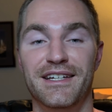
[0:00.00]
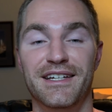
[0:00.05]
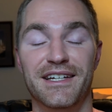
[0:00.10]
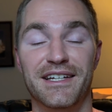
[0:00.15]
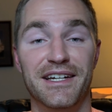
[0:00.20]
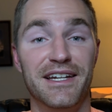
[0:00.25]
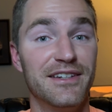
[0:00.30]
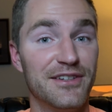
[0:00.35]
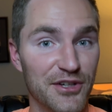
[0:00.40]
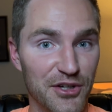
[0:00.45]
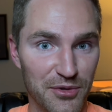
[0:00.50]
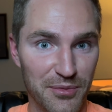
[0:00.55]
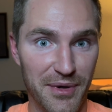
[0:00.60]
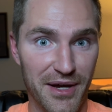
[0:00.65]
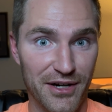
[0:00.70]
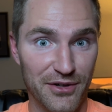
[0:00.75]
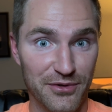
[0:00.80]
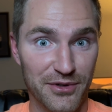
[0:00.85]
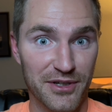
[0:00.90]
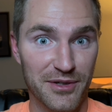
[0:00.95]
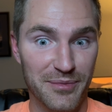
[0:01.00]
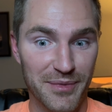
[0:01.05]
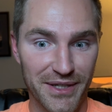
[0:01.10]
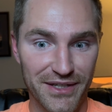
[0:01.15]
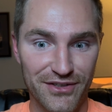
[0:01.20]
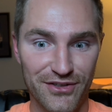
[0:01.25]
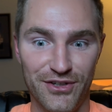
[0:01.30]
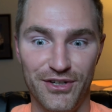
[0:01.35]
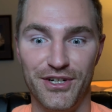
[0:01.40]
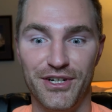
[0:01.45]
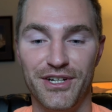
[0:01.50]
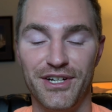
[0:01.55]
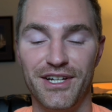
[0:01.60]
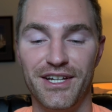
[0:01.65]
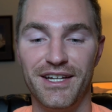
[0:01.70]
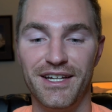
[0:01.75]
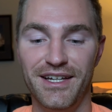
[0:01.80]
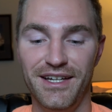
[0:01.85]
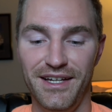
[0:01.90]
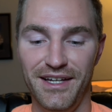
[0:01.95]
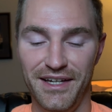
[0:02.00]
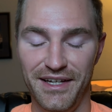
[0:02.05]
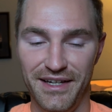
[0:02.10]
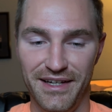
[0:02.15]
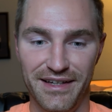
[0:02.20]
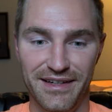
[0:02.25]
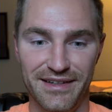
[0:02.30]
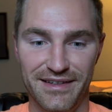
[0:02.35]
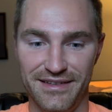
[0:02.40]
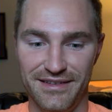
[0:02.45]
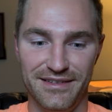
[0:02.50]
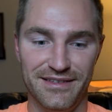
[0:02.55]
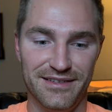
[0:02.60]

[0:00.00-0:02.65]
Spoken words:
an Intel Mac running Big Sur, and